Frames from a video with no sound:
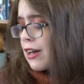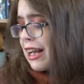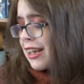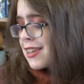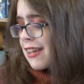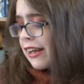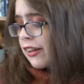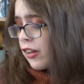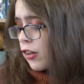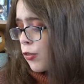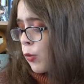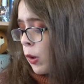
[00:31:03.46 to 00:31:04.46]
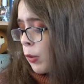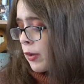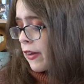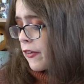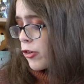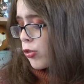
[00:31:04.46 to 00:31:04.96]
outside and look for it," one of
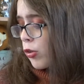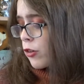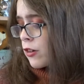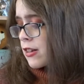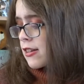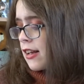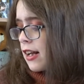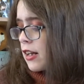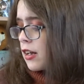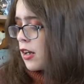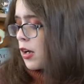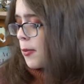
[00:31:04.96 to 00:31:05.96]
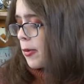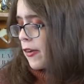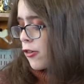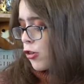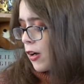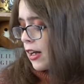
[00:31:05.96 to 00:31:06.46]
the children said, but the
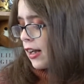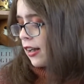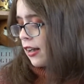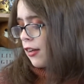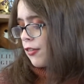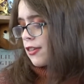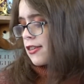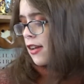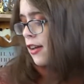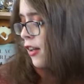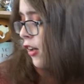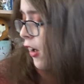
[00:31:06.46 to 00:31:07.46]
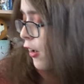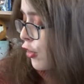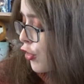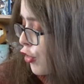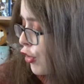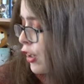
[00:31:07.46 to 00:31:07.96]
train gave a sudden
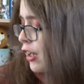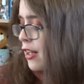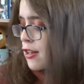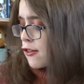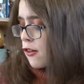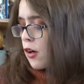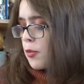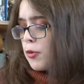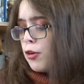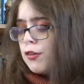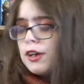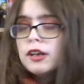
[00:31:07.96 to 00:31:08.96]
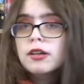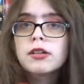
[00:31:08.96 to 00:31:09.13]
lurch and started moving.